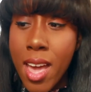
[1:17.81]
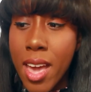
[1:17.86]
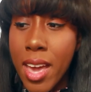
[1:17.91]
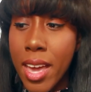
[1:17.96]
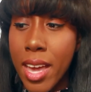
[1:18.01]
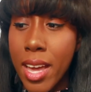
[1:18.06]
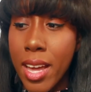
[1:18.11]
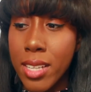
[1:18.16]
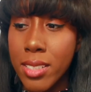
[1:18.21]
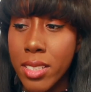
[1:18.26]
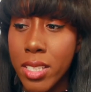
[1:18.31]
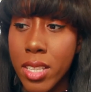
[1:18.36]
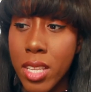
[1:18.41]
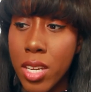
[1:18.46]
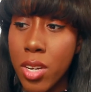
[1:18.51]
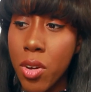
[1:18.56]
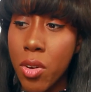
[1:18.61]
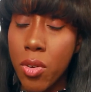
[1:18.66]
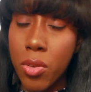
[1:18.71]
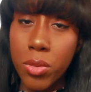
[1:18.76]
and
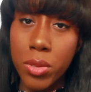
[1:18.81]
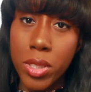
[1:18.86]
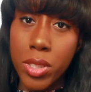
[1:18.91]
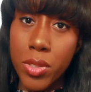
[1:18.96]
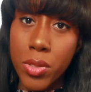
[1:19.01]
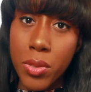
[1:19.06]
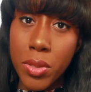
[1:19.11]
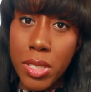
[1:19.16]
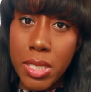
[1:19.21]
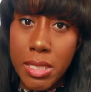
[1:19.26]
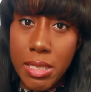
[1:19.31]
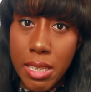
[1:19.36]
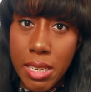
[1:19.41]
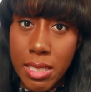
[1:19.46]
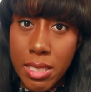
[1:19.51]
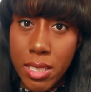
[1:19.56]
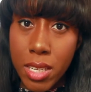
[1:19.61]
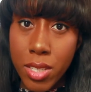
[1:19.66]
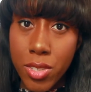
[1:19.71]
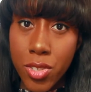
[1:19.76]
they don't only do these
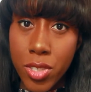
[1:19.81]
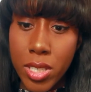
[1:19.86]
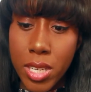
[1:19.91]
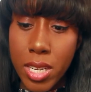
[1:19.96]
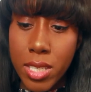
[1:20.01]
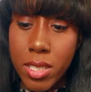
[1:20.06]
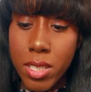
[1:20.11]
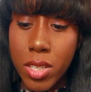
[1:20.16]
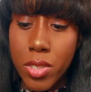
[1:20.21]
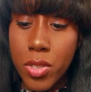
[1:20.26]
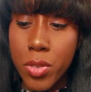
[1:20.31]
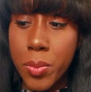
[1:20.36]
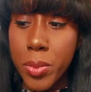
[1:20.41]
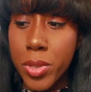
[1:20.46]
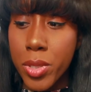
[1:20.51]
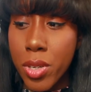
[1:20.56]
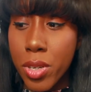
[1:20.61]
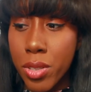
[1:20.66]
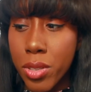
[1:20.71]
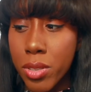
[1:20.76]
ancestry tests, they do
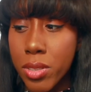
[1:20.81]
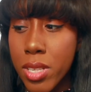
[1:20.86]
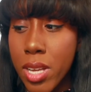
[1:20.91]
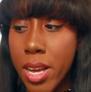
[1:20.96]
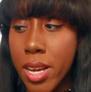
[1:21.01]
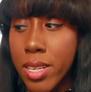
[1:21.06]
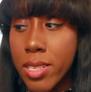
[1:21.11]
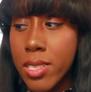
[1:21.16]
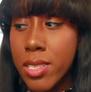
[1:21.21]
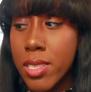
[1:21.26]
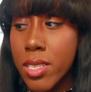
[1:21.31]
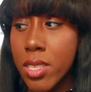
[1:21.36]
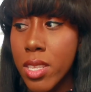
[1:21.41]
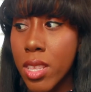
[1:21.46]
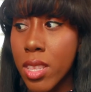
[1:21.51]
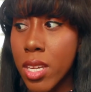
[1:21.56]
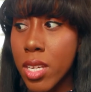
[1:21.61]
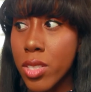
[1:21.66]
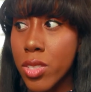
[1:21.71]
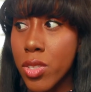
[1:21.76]
paternal tests,
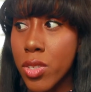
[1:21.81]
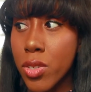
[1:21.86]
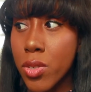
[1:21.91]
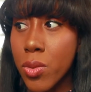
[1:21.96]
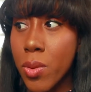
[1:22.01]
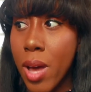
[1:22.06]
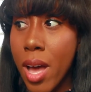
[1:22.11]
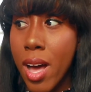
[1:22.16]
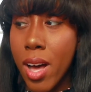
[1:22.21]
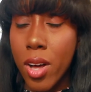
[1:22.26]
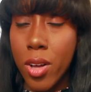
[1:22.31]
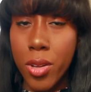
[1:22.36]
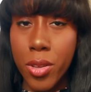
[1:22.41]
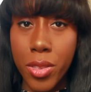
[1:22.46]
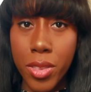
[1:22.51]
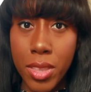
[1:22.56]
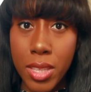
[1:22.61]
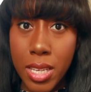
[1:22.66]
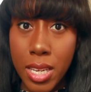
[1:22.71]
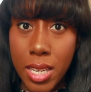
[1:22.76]
they do
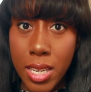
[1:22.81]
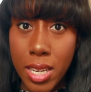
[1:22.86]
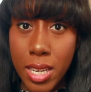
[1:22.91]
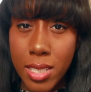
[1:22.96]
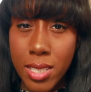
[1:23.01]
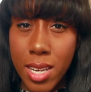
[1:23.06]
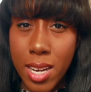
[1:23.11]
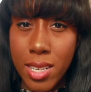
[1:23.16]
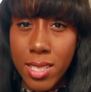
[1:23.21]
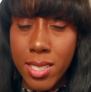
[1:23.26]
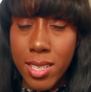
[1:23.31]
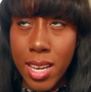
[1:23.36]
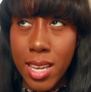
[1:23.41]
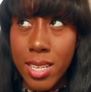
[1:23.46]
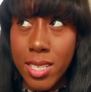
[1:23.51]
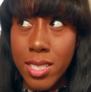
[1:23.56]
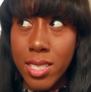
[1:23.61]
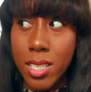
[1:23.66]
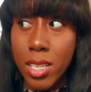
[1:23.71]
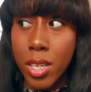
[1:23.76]
health DNA tests to
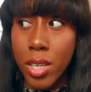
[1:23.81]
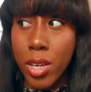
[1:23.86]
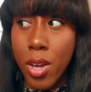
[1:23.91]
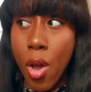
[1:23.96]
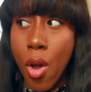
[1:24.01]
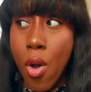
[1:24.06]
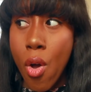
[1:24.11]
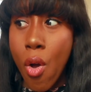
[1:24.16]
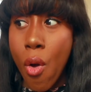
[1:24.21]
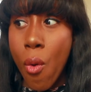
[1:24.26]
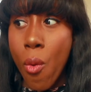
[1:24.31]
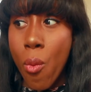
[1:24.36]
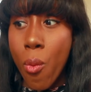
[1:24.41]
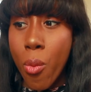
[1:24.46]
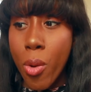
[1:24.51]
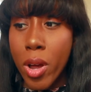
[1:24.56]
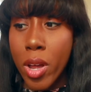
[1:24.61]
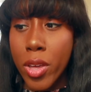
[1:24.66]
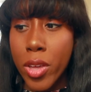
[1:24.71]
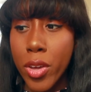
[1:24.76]
kind of see
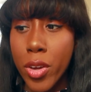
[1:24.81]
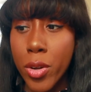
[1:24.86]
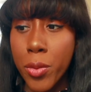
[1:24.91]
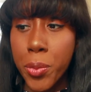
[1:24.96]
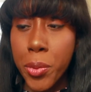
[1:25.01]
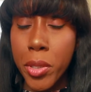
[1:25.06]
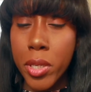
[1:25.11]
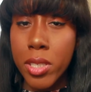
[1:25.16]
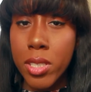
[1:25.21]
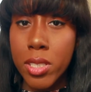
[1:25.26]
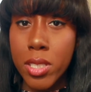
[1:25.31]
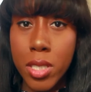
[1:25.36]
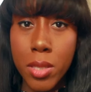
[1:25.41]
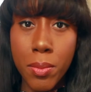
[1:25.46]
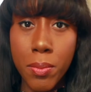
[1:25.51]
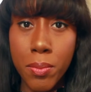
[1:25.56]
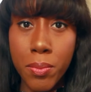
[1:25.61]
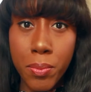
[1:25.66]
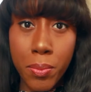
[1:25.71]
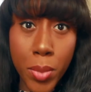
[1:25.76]
what you're
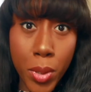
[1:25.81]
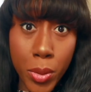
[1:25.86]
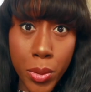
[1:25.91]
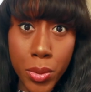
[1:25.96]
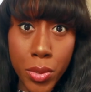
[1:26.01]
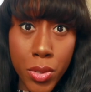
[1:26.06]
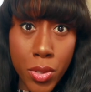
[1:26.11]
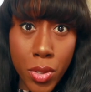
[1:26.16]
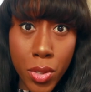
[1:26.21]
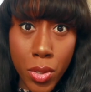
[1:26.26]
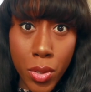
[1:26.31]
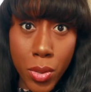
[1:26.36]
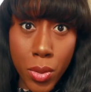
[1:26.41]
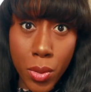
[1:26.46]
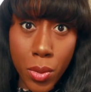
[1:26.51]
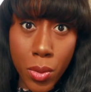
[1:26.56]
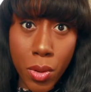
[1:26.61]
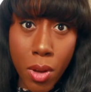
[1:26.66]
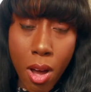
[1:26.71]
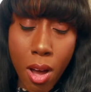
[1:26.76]
predisposed
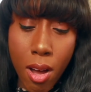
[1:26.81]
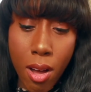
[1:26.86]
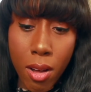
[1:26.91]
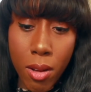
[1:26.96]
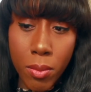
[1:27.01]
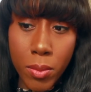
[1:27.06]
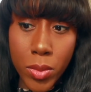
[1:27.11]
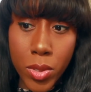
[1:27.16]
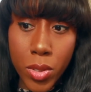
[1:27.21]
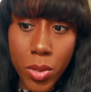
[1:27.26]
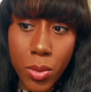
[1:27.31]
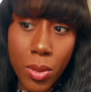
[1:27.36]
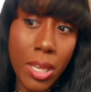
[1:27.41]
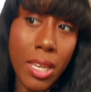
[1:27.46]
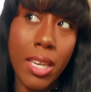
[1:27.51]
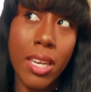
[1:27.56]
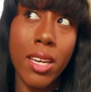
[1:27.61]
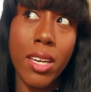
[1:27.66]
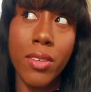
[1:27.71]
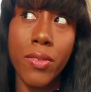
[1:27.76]
to. Um, so
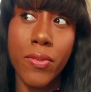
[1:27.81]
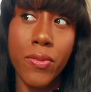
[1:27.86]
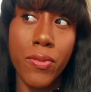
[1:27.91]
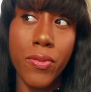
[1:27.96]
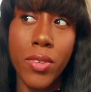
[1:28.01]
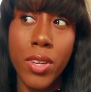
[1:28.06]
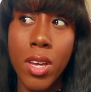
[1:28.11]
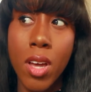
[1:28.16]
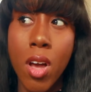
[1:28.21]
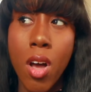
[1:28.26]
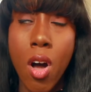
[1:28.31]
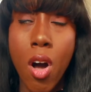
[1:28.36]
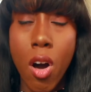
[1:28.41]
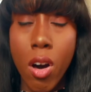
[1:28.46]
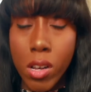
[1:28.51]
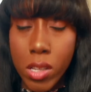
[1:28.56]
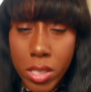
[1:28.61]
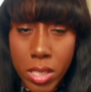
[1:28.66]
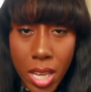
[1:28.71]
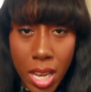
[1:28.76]
like if
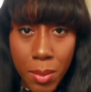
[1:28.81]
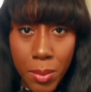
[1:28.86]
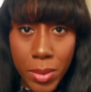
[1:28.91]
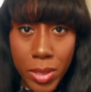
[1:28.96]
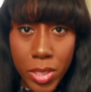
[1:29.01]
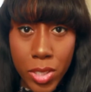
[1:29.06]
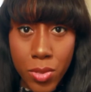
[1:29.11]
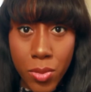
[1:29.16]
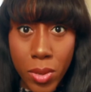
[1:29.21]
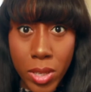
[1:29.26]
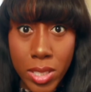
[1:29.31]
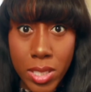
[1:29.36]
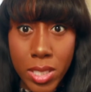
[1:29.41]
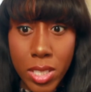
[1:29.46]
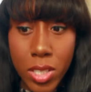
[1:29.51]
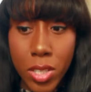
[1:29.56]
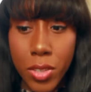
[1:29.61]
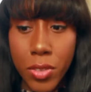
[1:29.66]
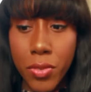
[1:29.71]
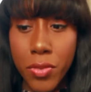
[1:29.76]
Alzheimer's
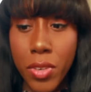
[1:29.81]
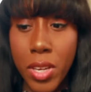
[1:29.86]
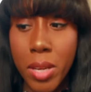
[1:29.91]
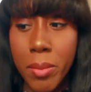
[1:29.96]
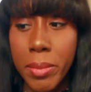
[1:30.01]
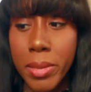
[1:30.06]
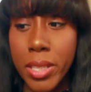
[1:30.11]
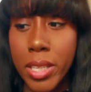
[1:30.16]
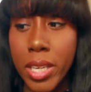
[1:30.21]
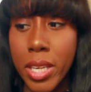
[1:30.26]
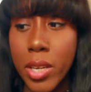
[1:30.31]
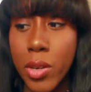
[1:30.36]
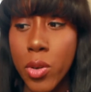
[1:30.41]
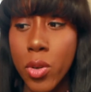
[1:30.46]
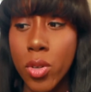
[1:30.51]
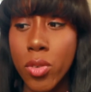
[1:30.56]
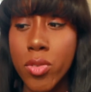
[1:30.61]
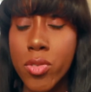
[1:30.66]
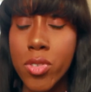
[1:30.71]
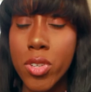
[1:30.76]
runs in your family
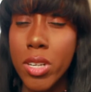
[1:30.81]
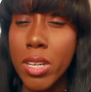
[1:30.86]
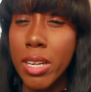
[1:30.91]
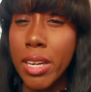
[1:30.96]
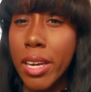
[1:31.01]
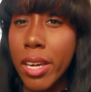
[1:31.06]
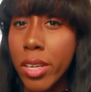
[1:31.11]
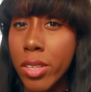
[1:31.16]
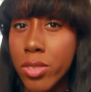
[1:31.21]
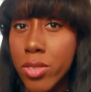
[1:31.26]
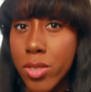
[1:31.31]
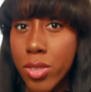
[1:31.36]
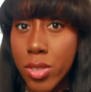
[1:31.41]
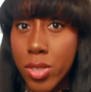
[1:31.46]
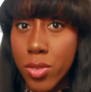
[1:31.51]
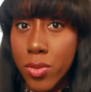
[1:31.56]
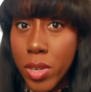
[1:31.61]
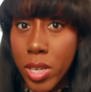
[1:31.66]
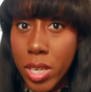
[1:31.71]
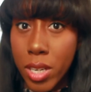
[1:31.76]
or if certain
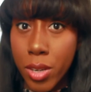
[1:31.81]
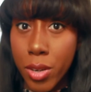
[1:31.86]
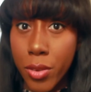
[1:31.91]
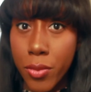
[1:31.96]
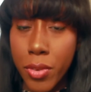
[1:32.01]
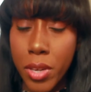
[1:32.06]
cancers run in your